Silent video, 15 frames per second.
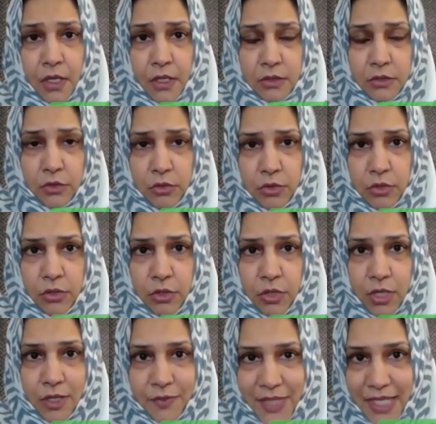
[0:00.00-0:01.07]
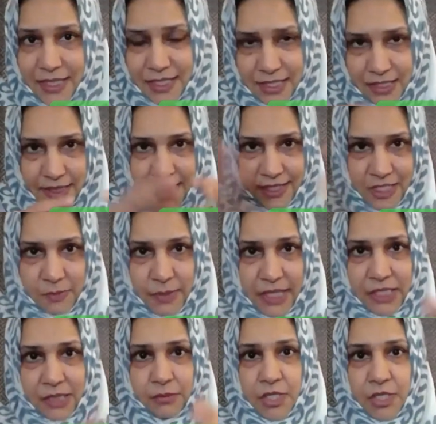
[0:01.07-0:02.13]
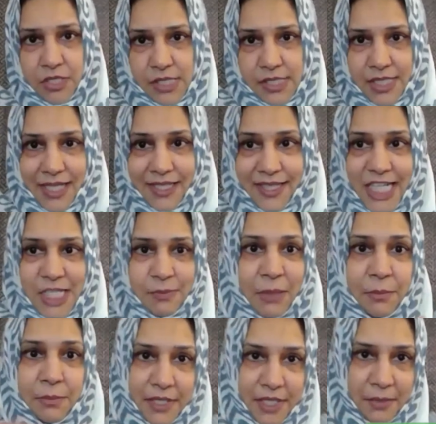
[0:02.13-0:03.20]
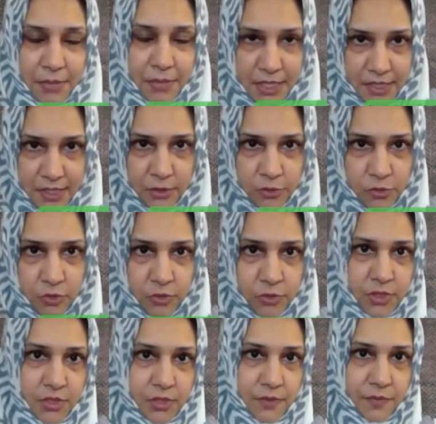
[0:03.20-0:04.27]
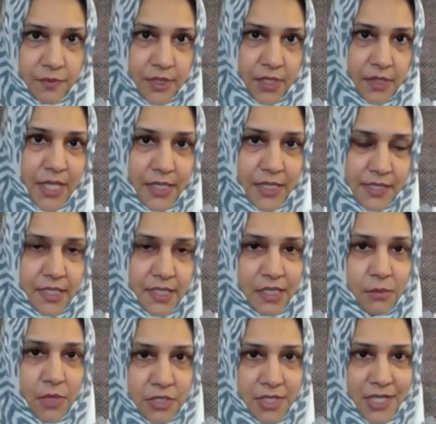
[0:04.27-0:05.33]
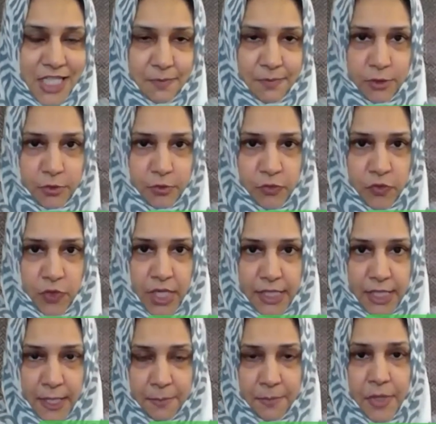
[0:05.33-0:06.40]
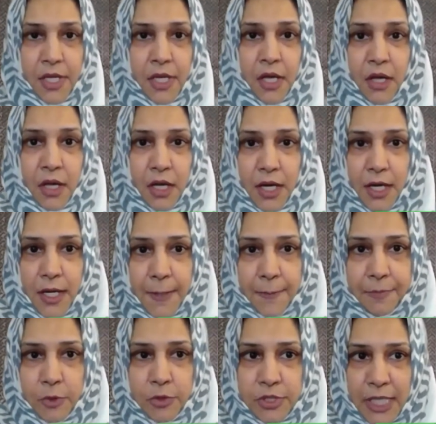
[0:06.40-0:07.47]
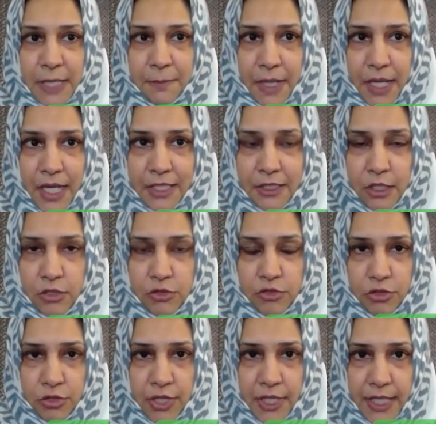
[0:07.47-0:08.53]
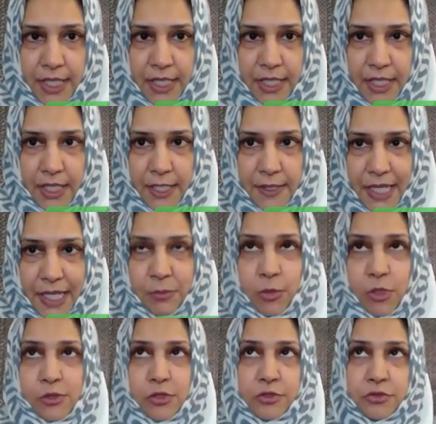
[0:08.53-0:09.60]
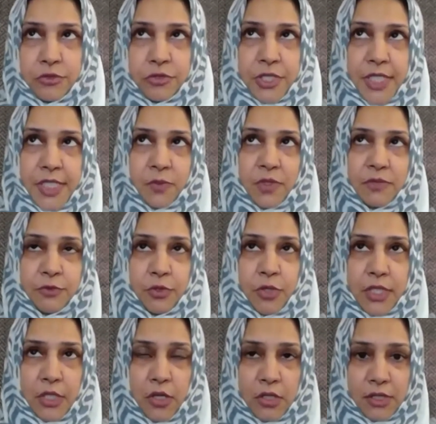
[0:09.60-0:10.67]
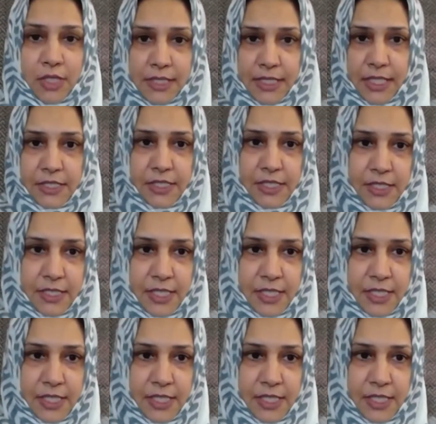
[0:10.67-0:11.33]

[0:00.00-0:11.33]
So that is my commercial side. That's my bread and butter. So that is the commercial aspect of who I am. Uske baad jo hai, I'm also associated with a few other organizations.